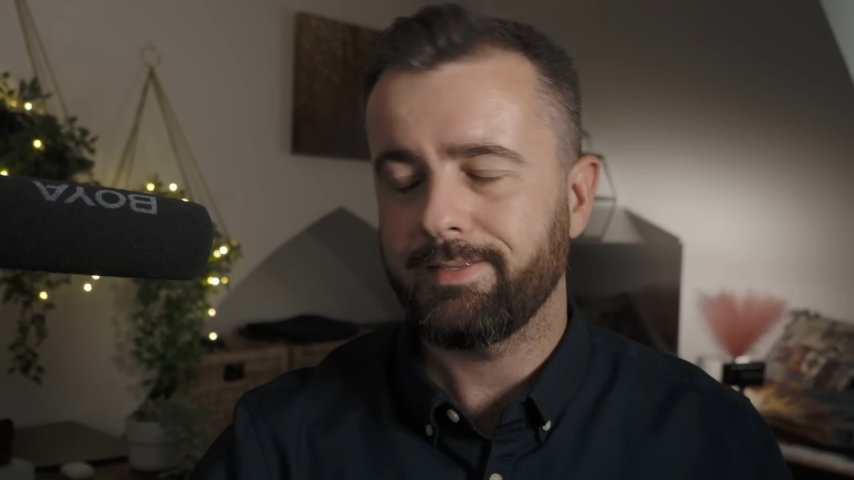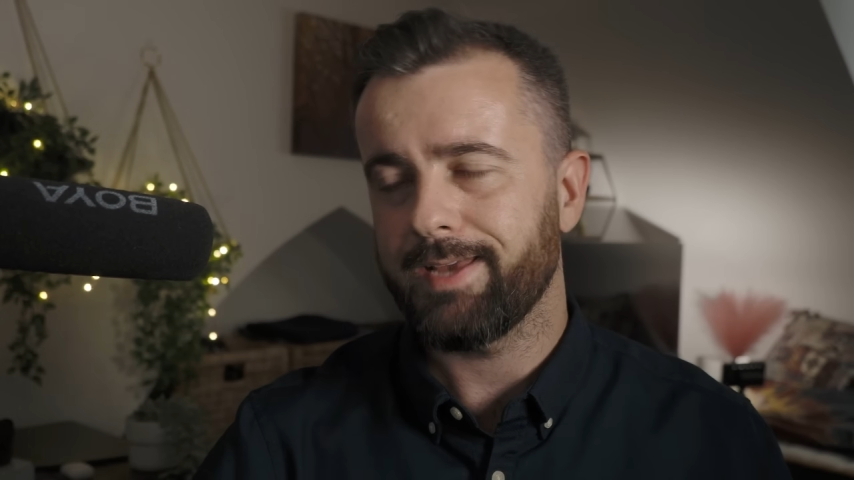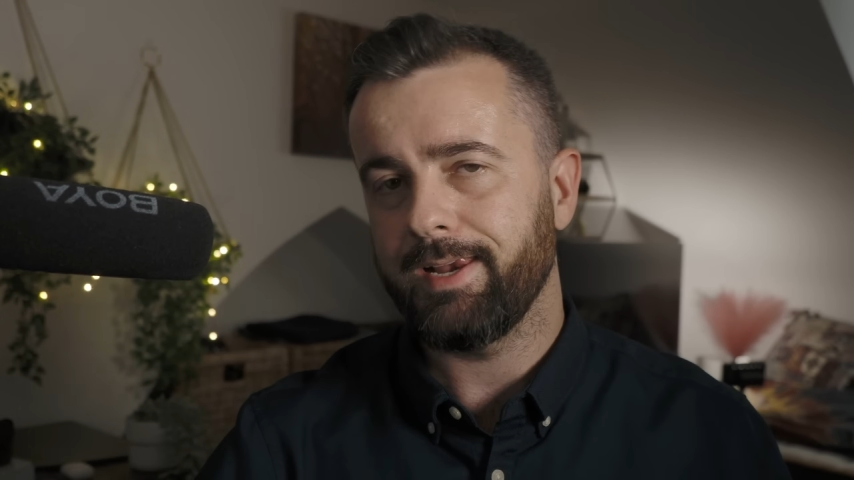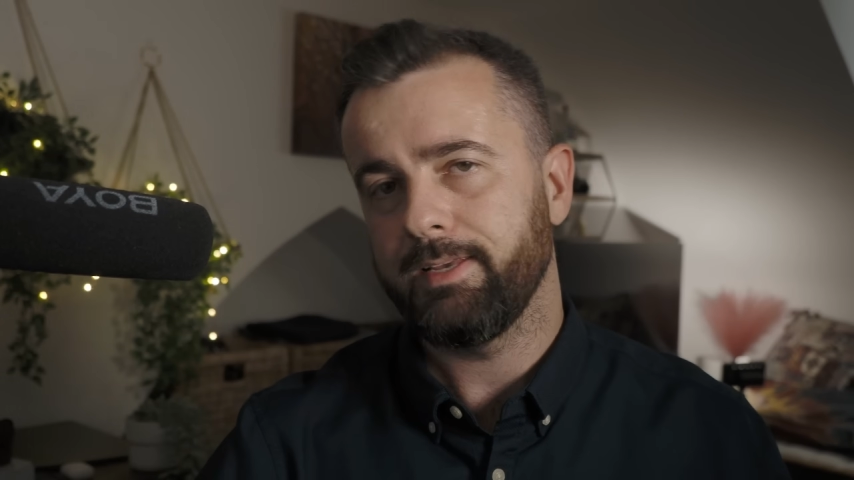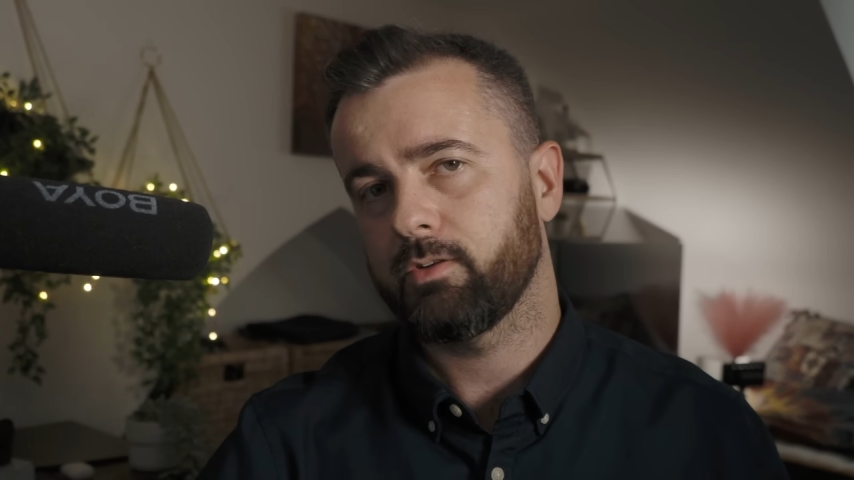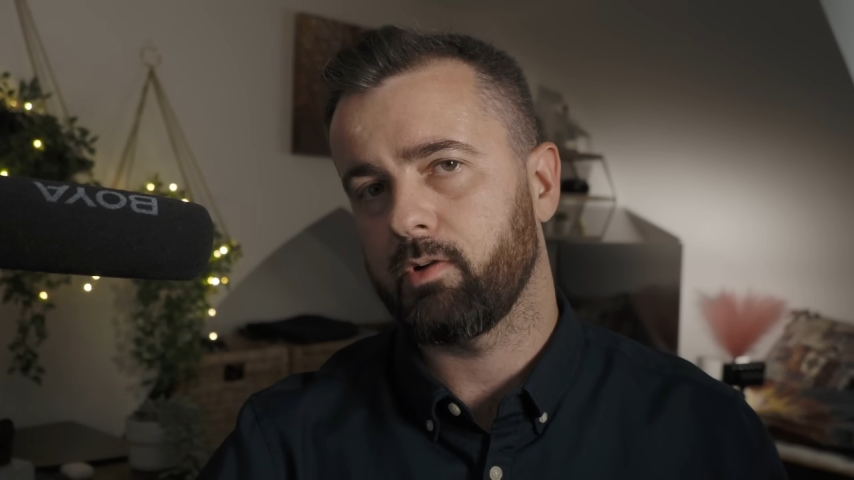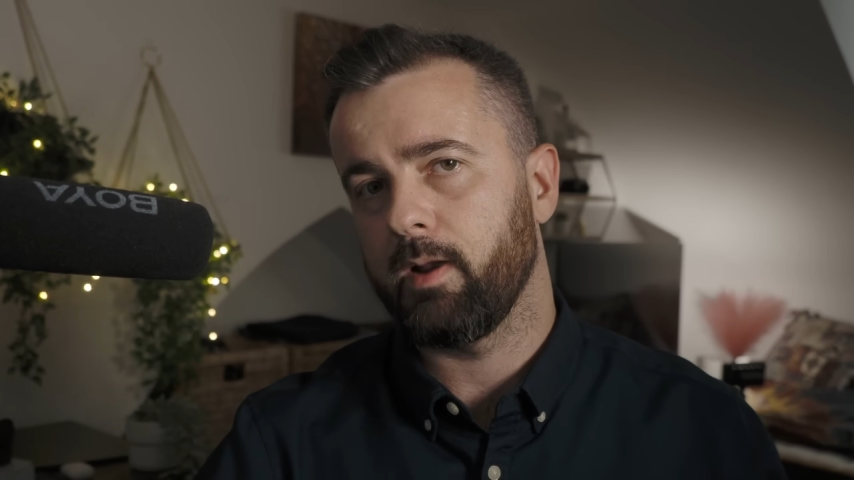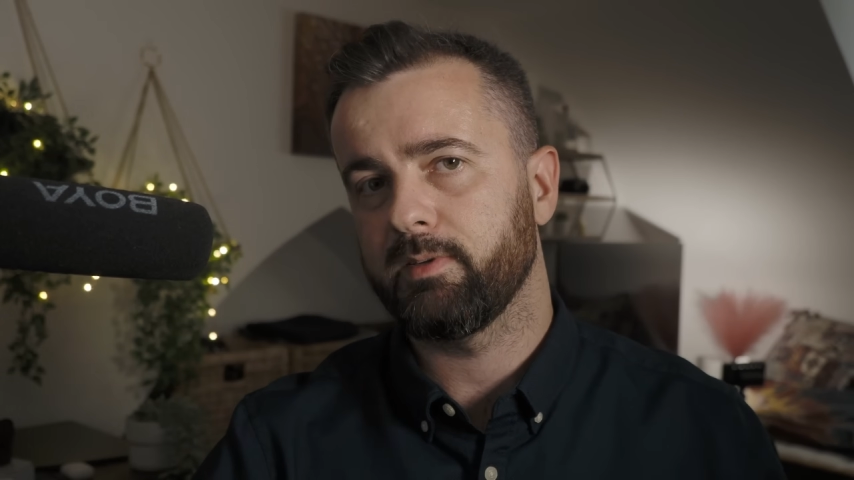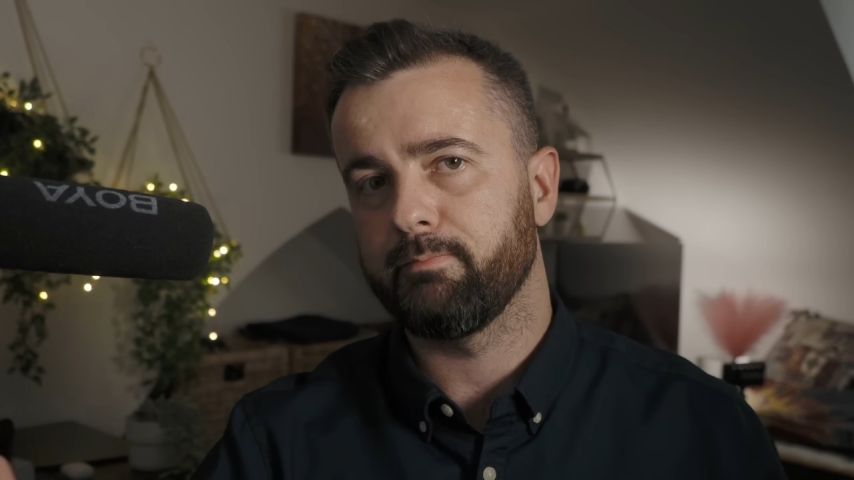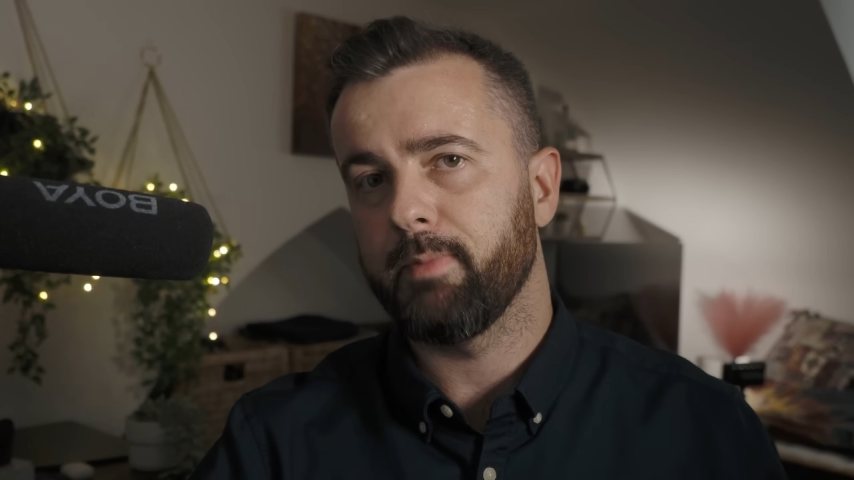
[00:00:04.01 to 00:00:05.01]
daily
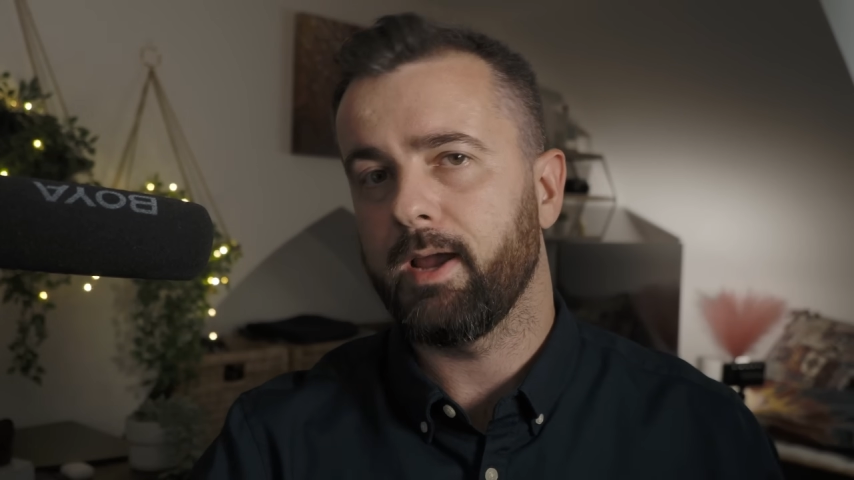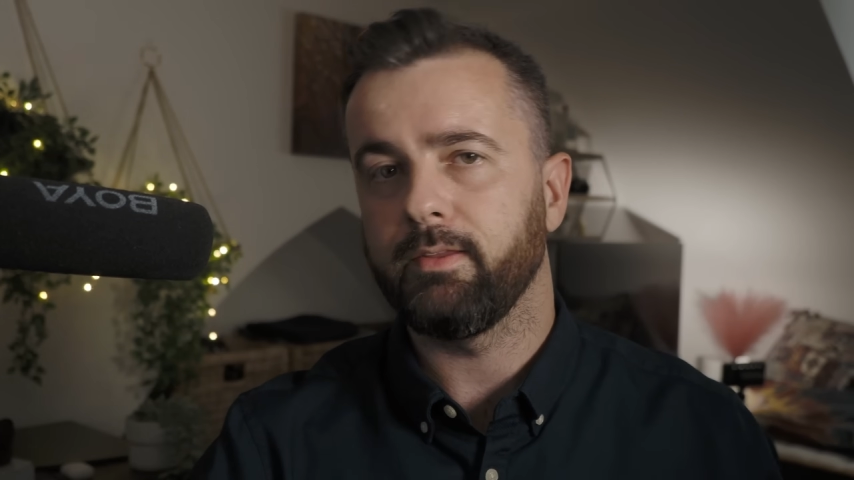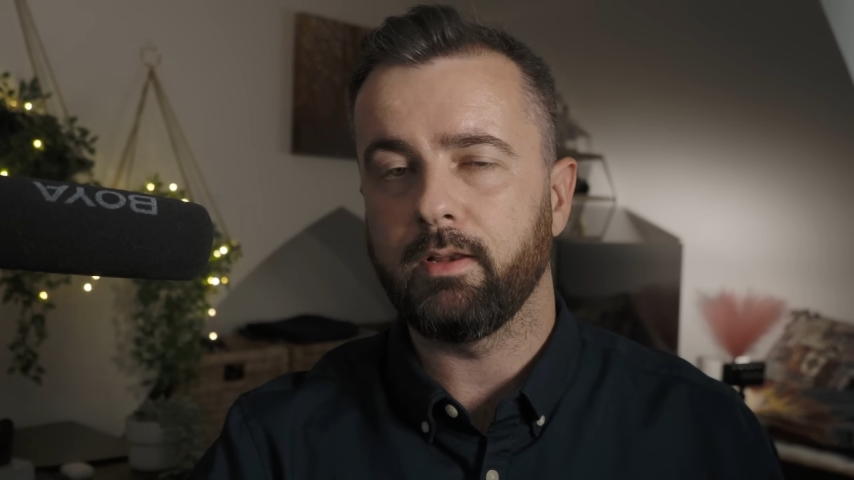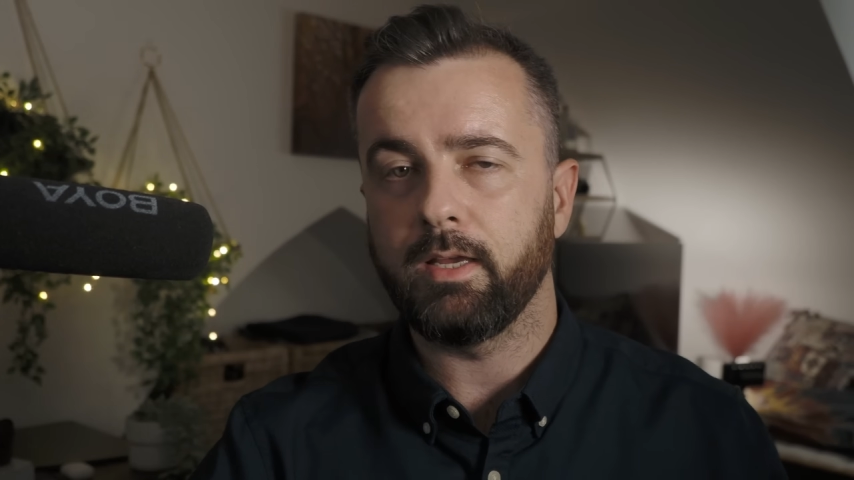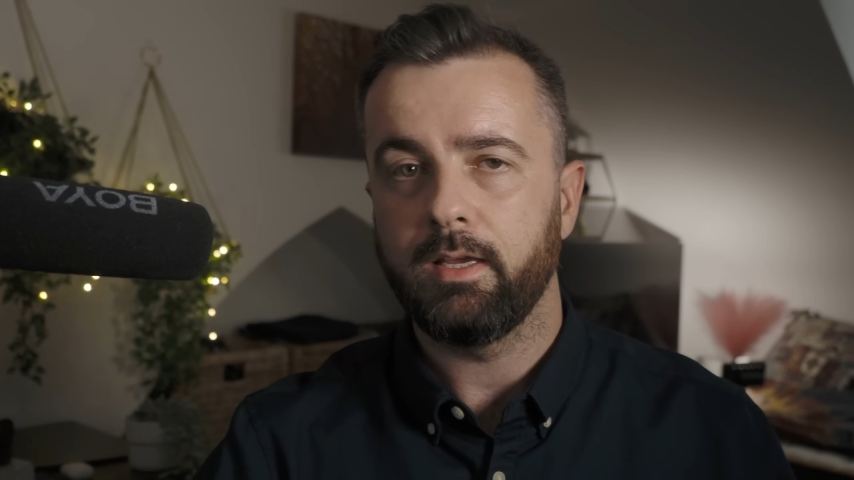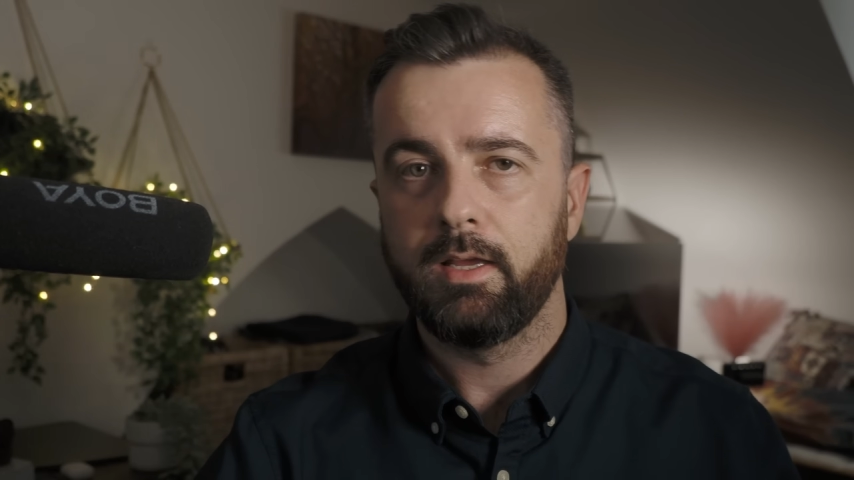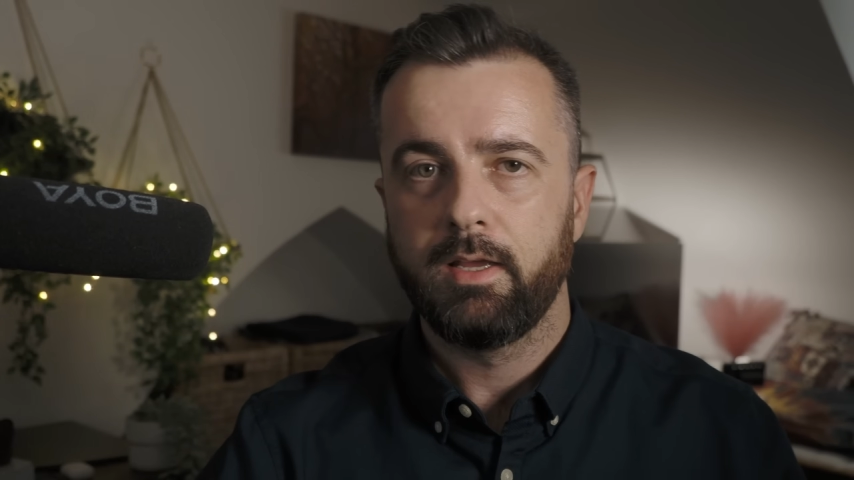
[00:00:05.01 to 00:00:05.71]
scripts manually,